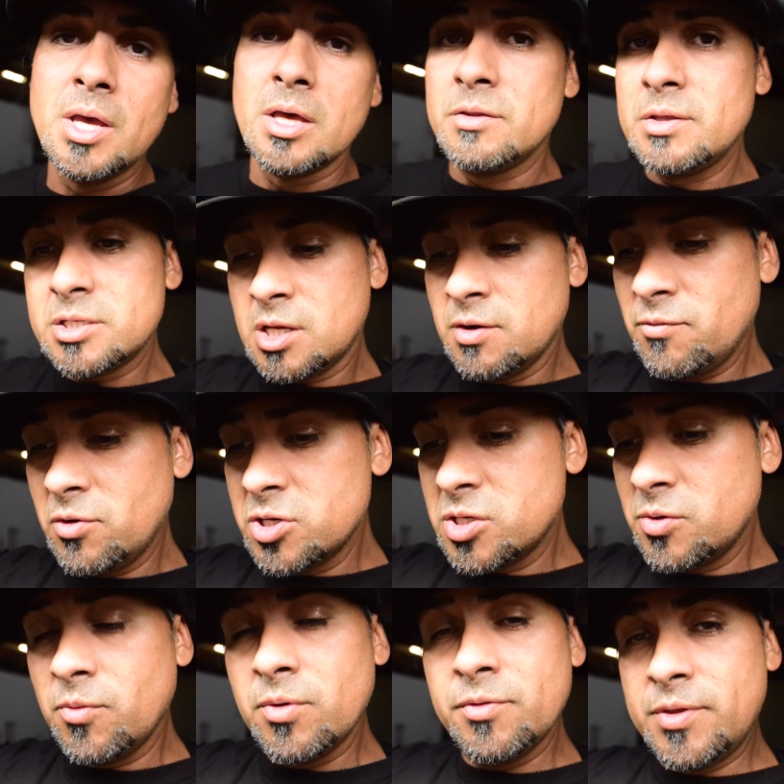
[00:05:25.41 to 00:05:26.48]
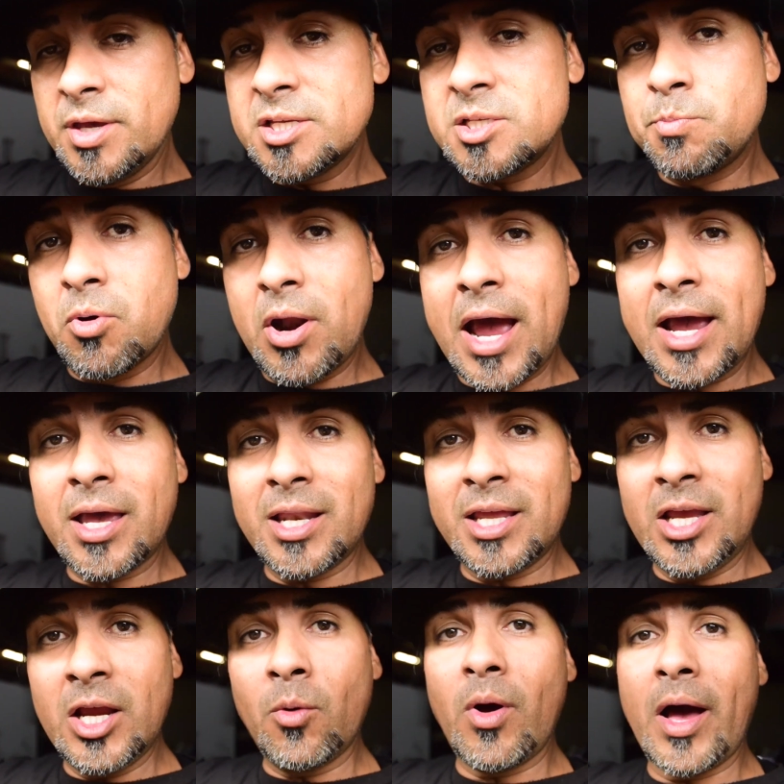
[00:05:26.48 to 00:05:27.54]
this conversion, this bracket
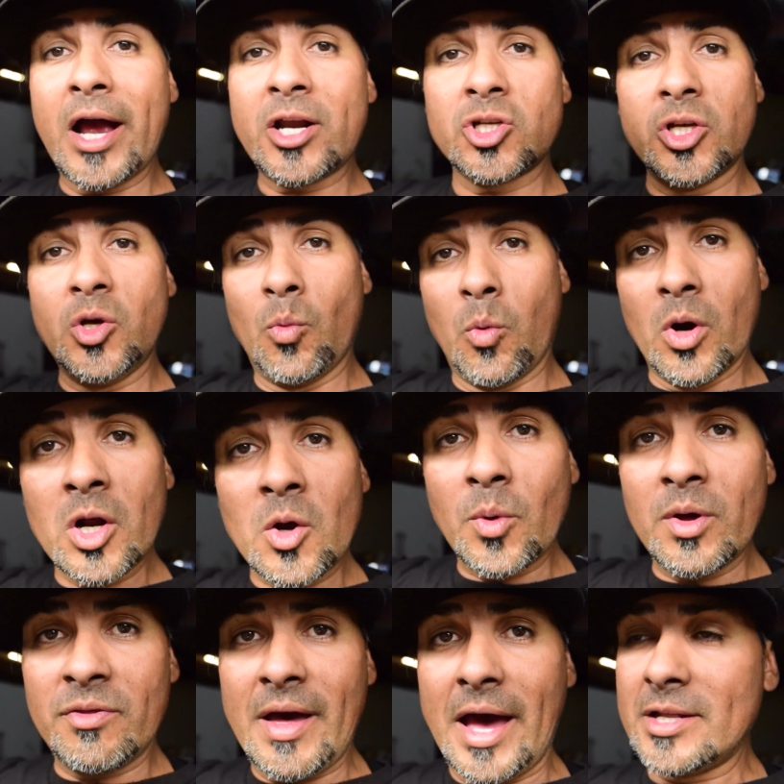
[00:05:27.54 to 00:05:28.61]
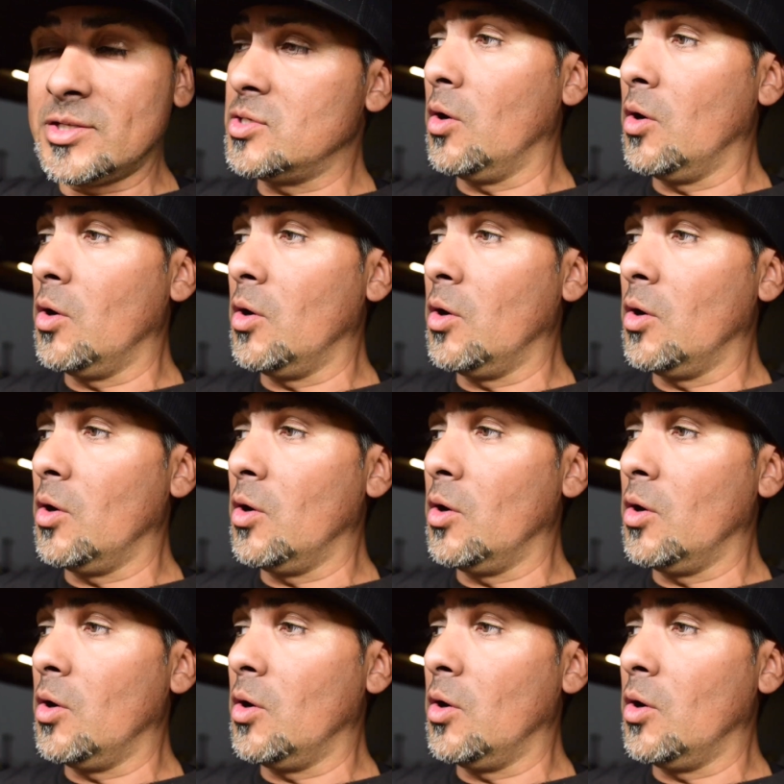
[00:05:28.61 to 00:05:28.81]
here will actually work with that.